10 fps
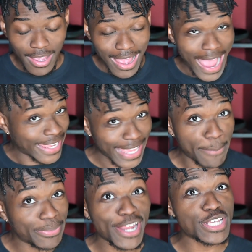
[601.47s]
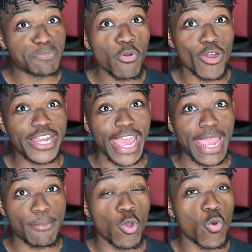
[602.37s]
I can't play this board
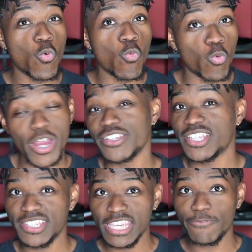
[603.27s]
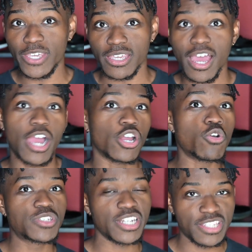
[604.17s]
game. Where's the TV? I go to the